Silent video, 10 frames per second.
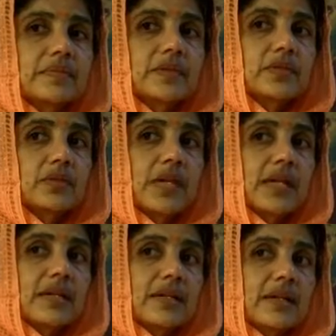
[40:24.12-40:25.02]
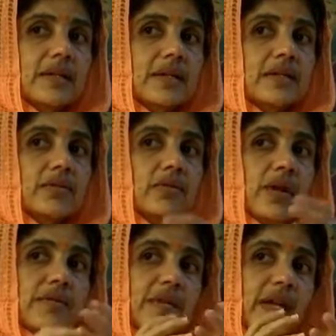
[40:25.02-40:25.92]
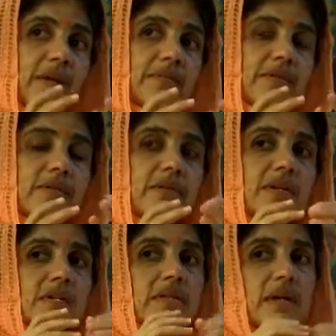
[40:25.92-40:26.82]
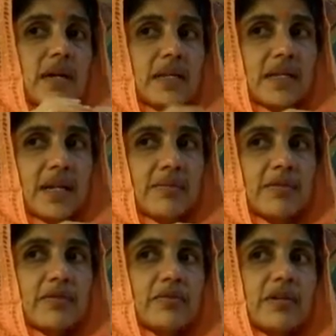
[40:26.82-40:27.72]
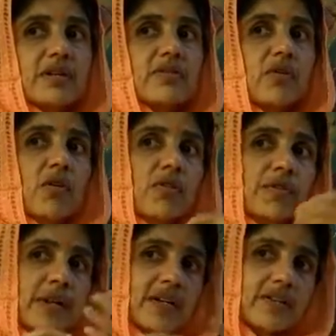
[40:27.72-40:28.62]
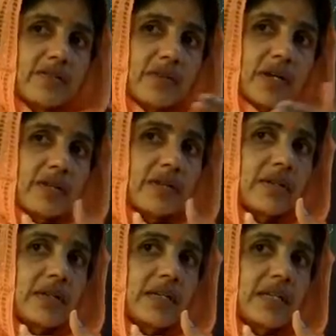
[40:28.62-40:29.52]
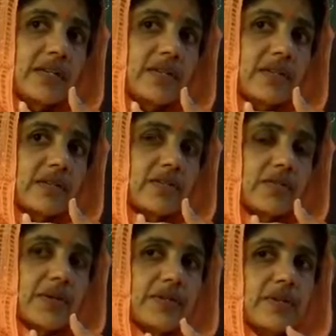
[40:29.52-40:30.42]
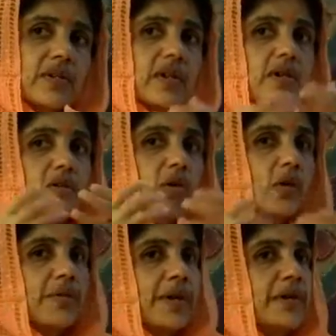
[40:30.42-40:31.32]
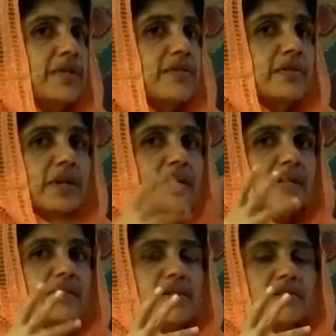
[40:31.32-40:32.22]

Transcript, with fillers: So, then, so you have named students, unnamed students, overt student uh, teacher situation, covert student teacher